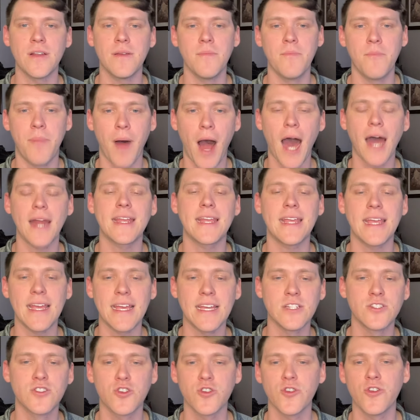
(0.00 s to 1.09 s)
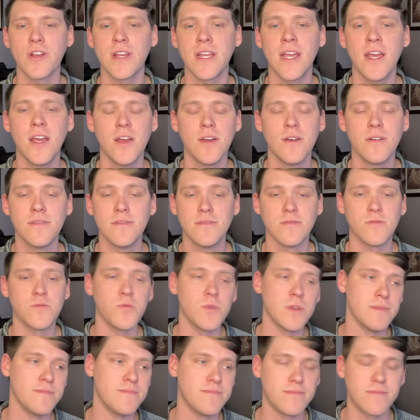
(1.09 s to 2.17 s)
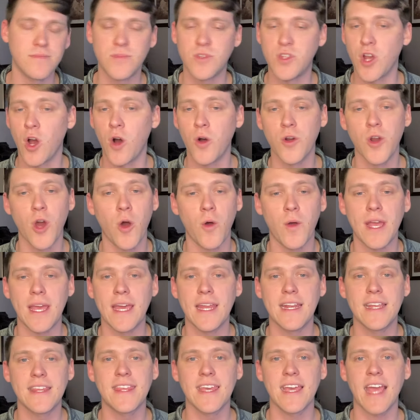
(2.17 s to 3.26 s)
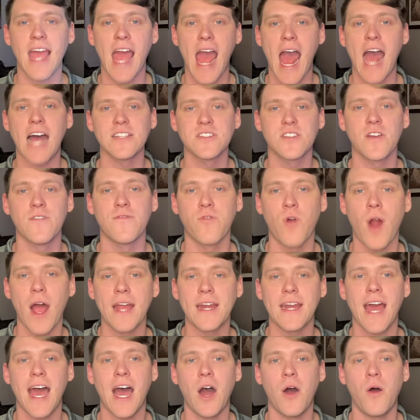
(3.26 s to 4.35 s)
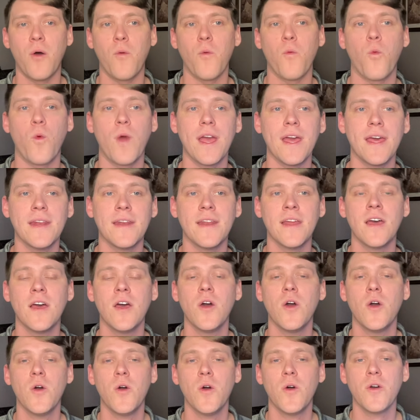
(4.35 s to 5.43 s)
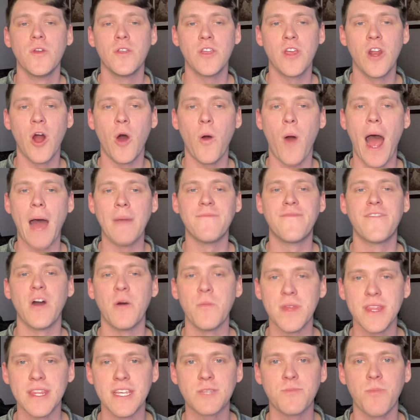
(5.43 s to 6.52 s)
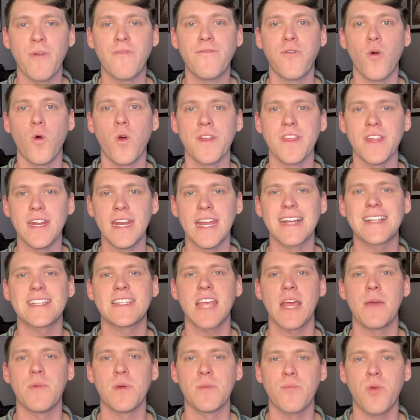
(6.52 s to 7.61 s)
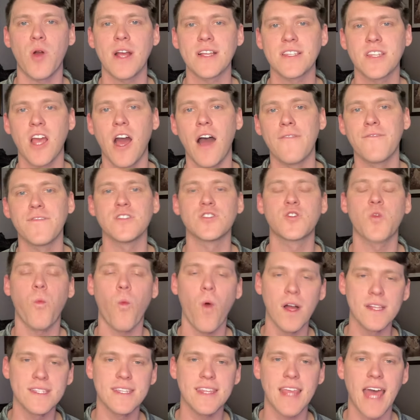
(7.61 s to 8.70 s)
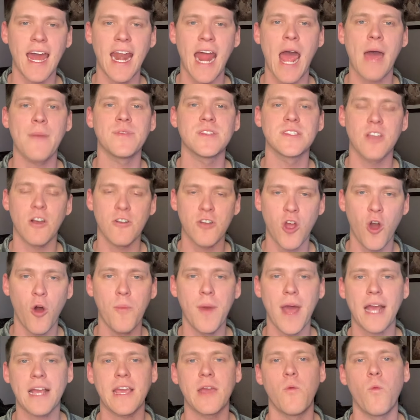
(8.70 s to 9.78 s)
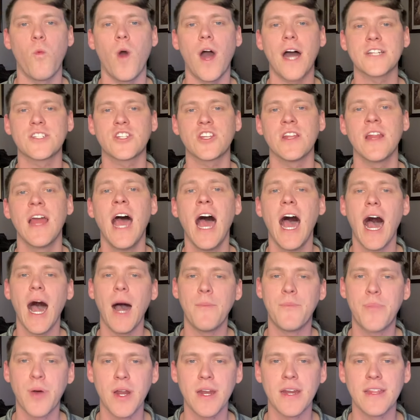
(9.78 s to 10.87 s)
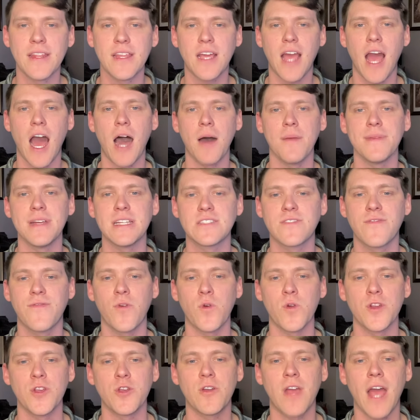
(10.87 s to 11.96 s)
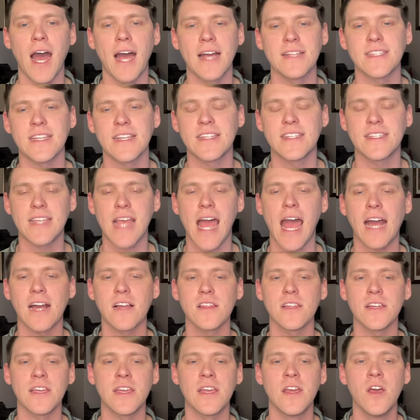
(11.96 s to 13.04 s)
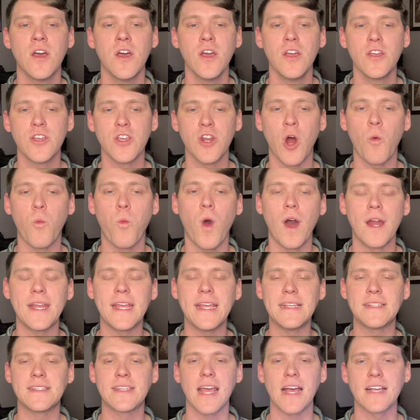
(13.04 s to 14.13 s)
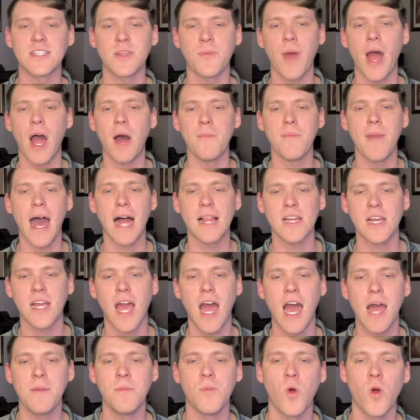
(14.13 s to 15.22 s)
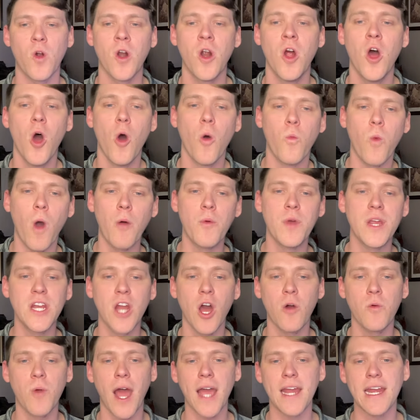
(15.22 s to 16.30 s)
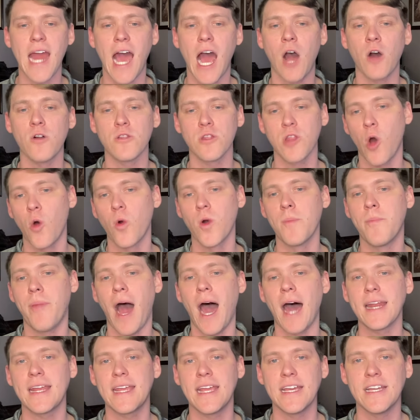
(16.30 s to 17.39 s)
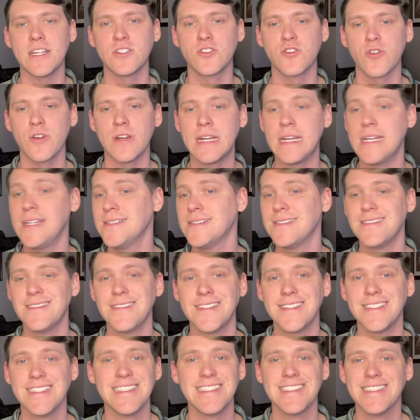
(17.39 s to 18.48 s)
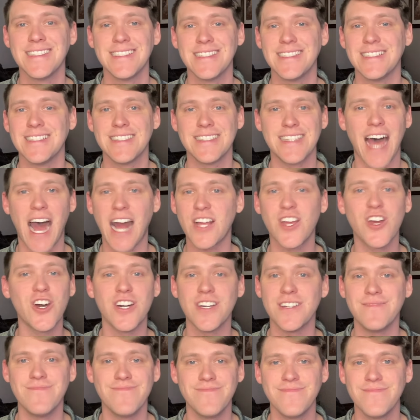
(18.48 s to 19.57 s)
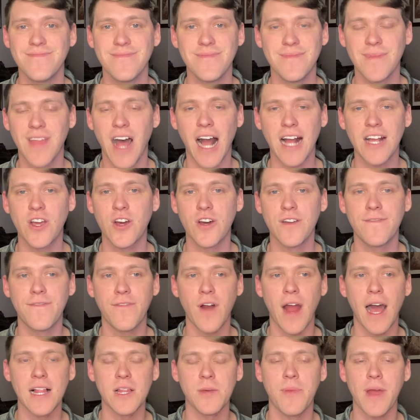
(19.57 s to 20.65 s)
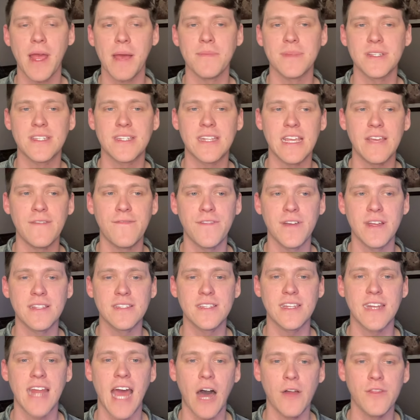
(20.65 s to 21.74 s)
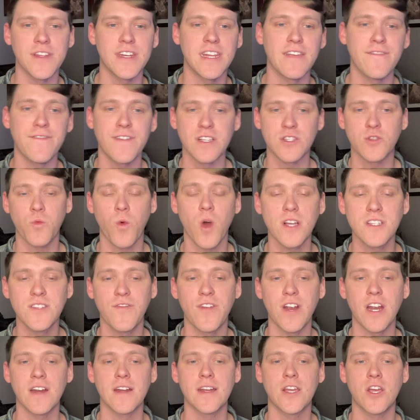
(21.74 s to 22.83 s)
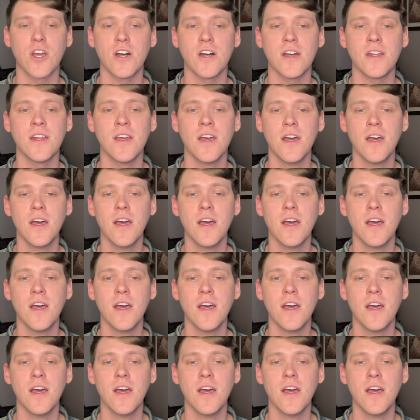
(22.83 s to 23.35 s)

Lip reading: body injury. We don't know anything as of right now when, you know, I'm filming this before the Nick Saban press conference. Once that happens, I'll go back and watch it. I'll put it in the comments for you guys exactly, you know, what he says about Malachi Moore. What we know right now, lower body injury, not good. Not good for Alabama's defense. Now, the defense was very good